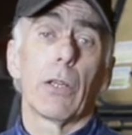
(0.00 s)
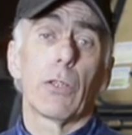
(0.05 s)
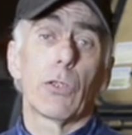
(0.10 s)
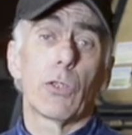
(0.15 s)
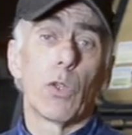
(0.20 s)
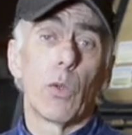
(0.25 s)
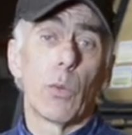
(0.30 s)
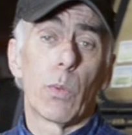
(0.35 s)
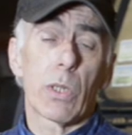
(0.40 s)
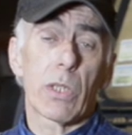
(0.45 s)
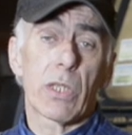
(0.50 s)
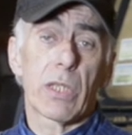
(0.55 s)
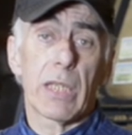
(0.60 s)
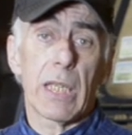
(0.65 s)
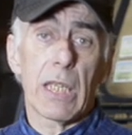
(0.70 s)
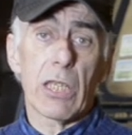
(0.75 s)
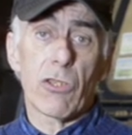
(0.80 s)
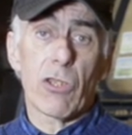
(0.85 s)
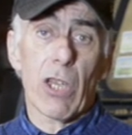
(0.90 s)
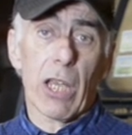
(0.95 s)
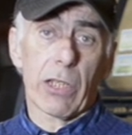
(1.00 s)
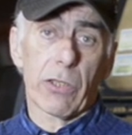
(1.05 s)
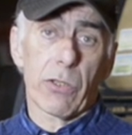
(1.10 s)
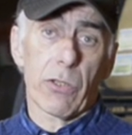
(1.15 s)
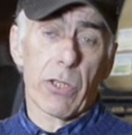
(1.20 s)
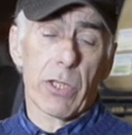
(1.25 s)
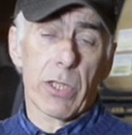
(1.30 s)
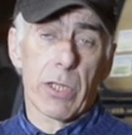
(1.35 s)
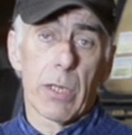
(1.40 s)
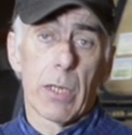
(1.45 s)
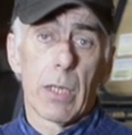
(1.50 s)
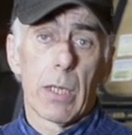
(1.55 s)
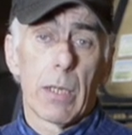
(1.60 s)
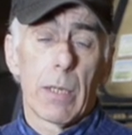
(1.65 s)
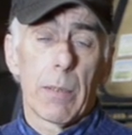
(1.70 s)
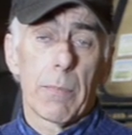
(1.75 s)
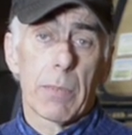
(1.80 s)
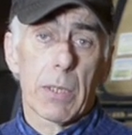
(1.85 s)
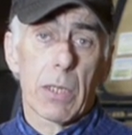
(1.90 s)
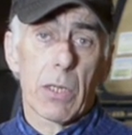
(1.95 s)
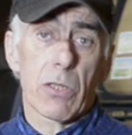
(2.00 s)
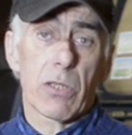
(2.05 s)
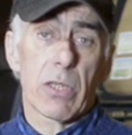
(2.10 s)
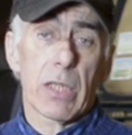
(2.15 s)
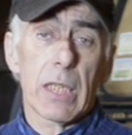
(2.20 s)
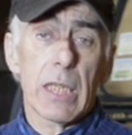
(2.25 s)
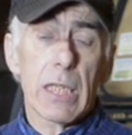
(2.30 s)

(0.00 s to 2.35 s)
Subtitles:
towards the injectors, because the